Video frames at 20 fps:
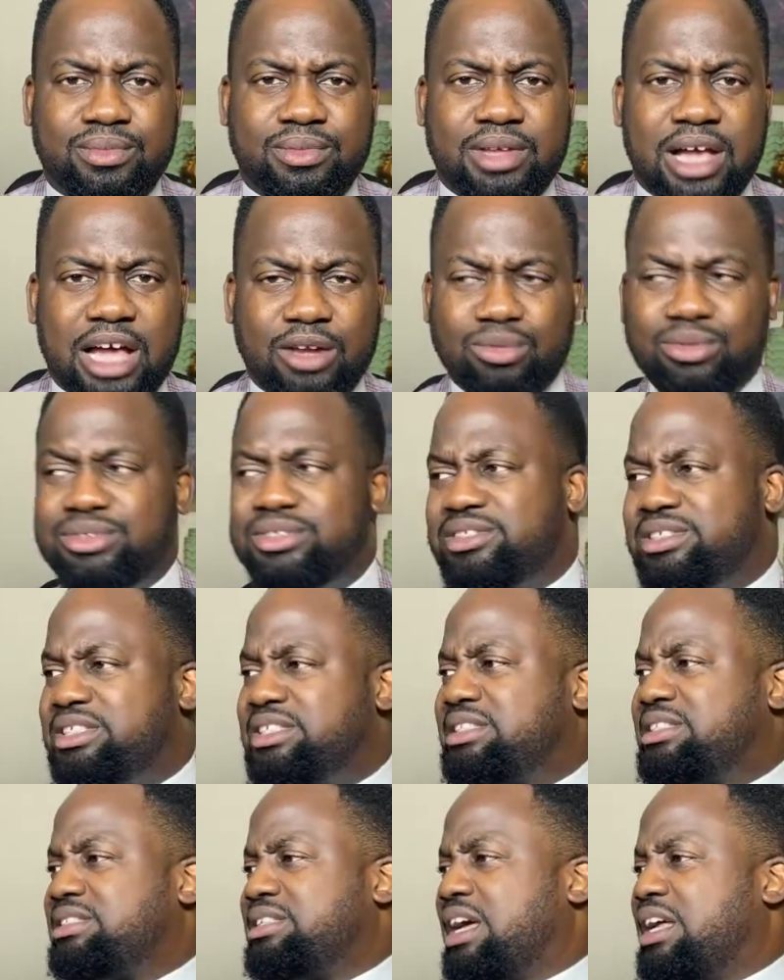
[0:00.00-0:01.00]
I don't want to
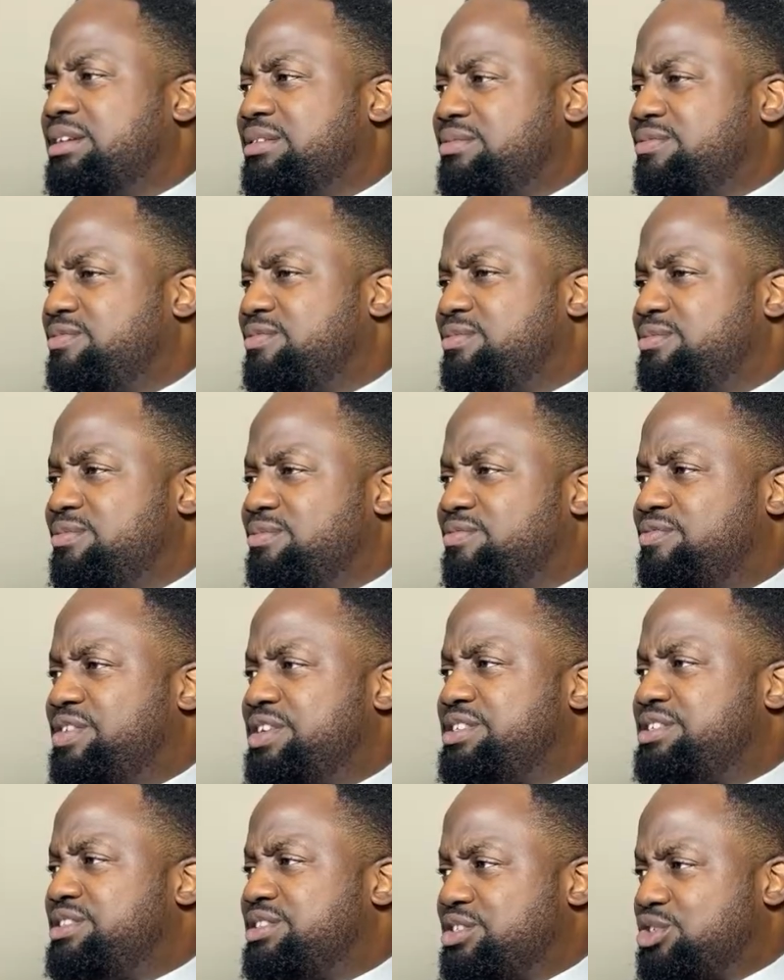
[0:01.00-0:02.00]
sit and
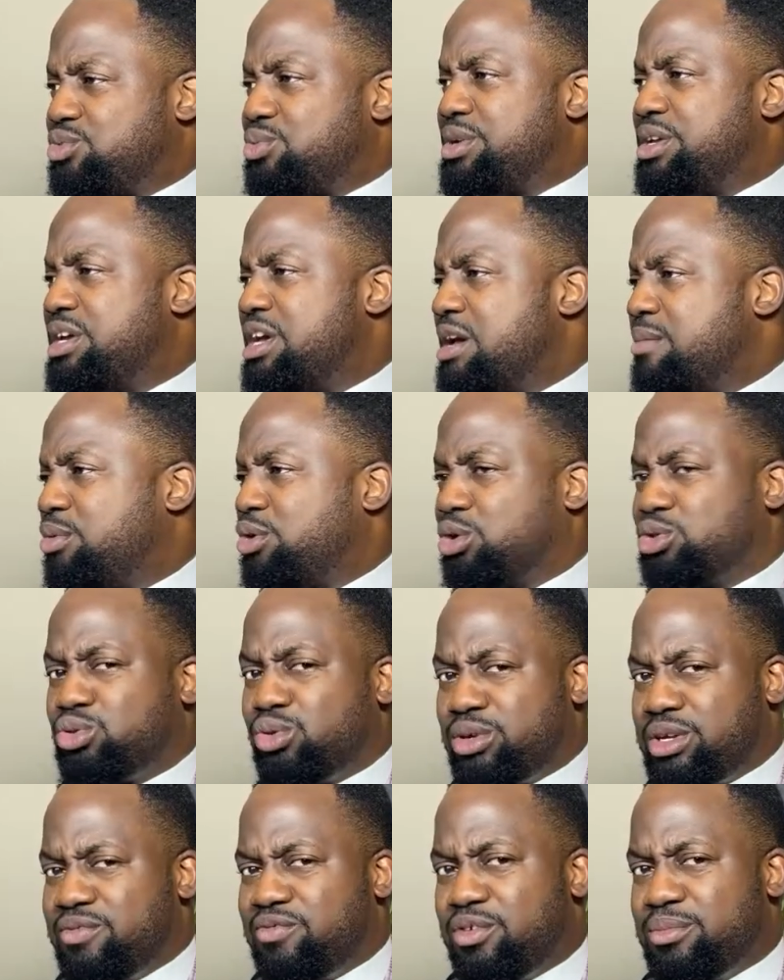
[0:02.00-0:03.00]
face this way, but you're
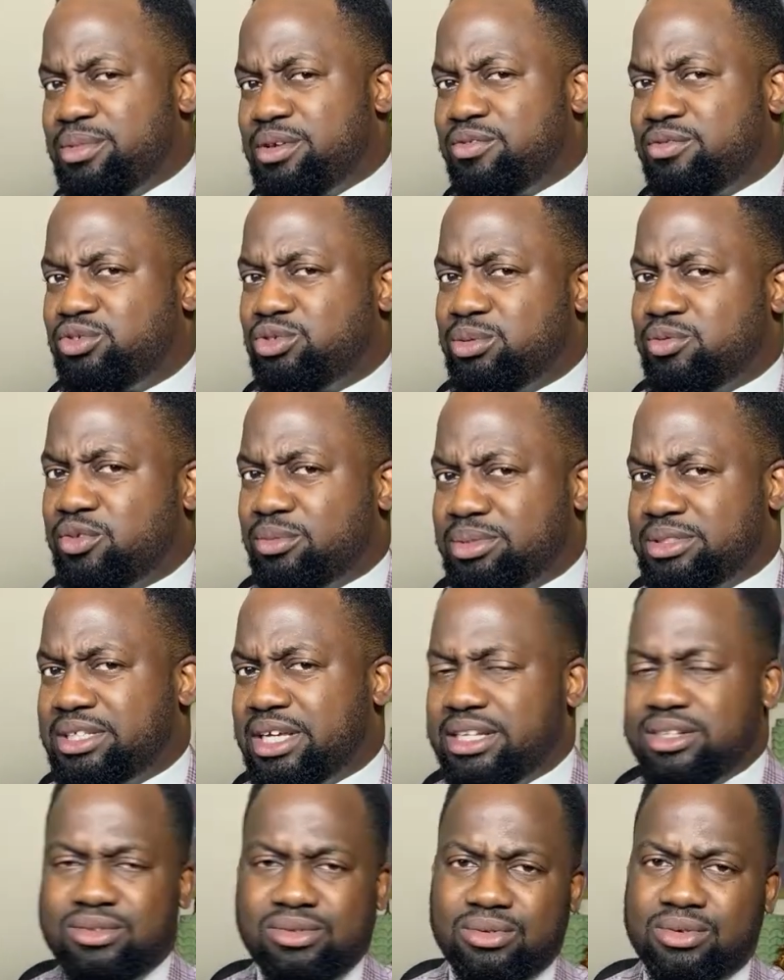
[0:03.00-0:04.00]
talking to me from this
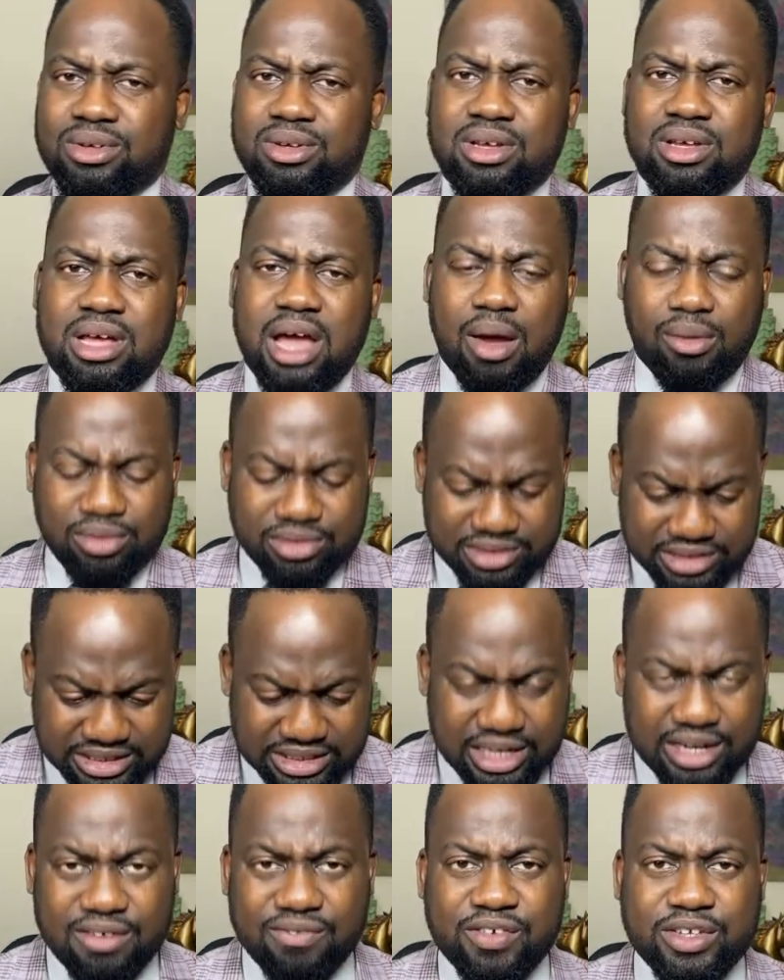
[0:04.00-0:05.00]
side. No. I want to sit
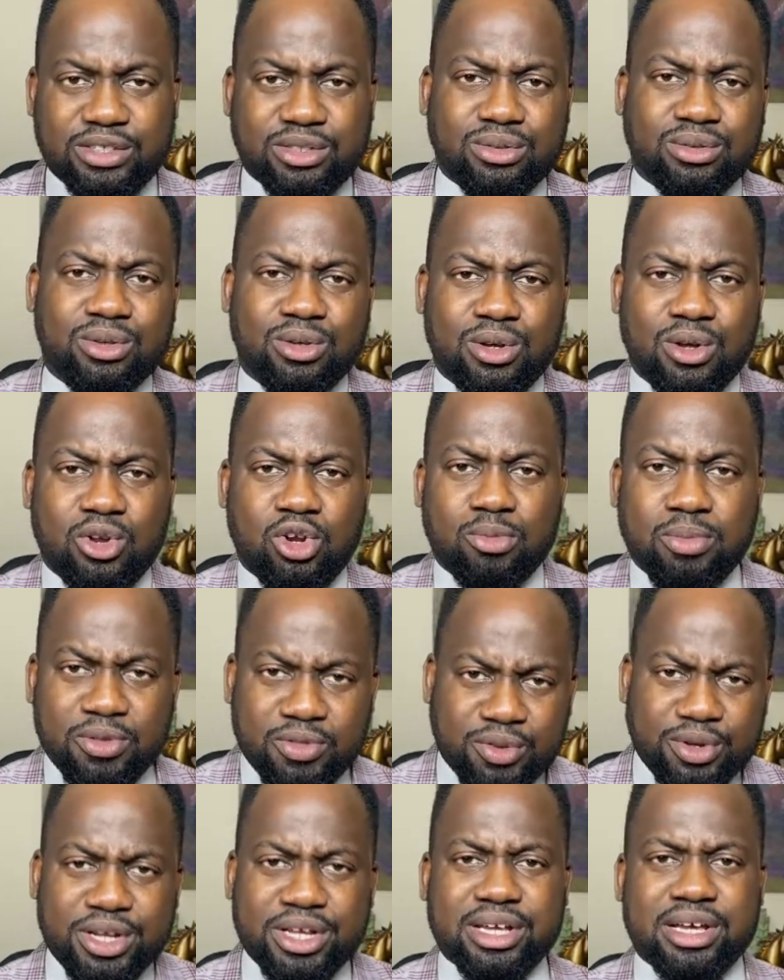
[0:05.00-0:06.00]
and I'll face you. Number
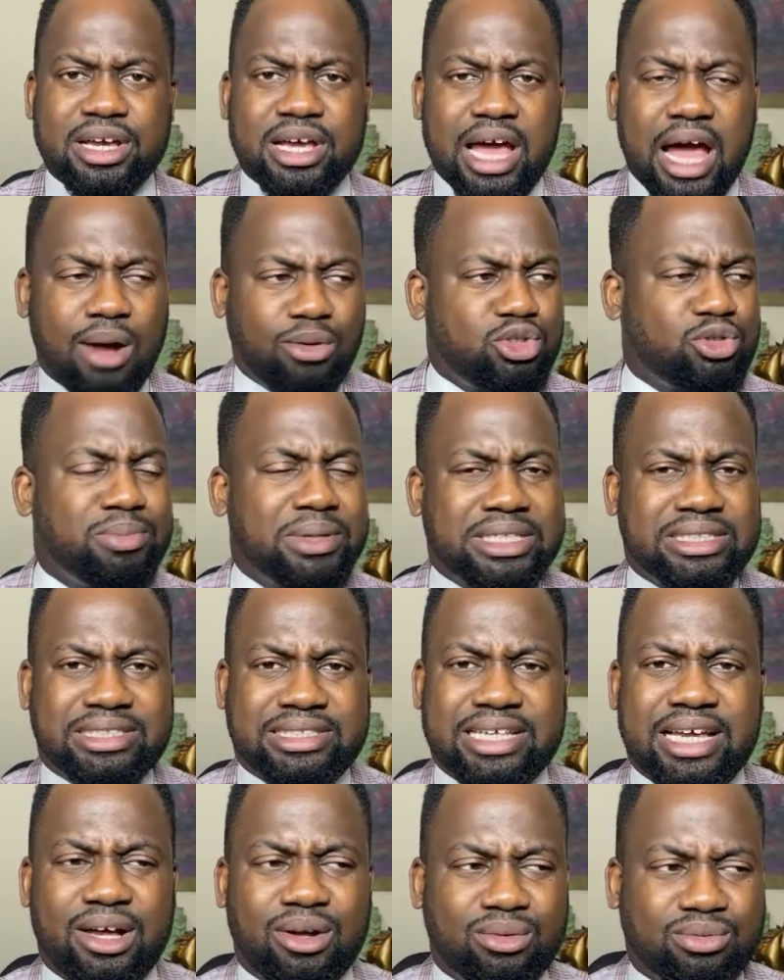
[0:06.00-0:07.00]
3, I want to make
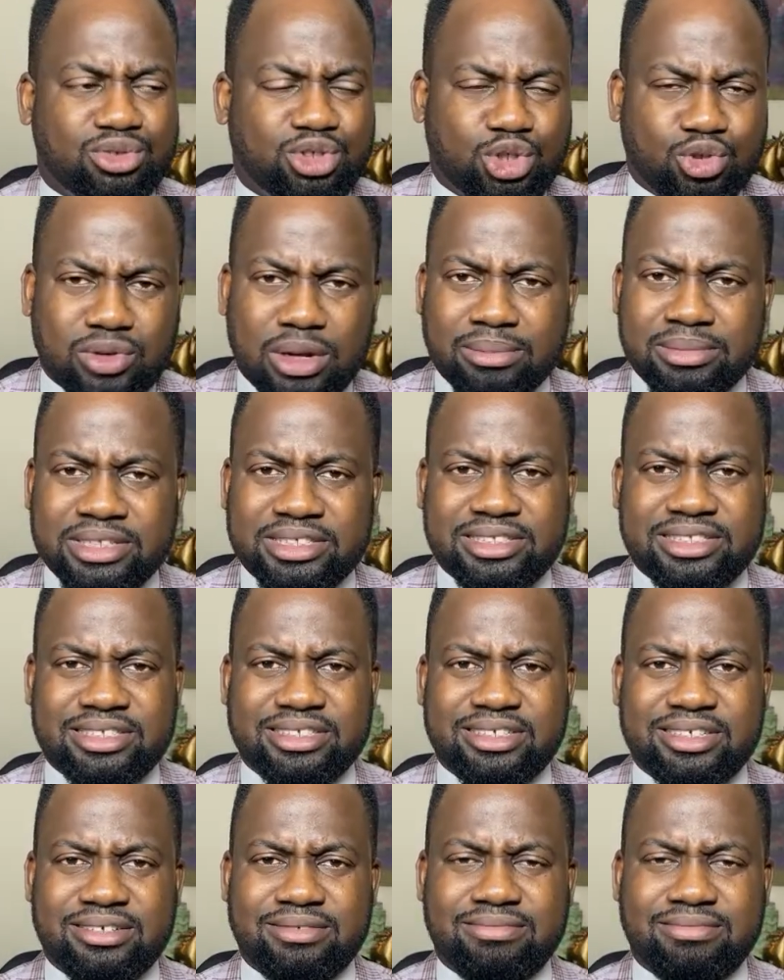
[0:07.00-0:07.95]
sounds to show I'm listening.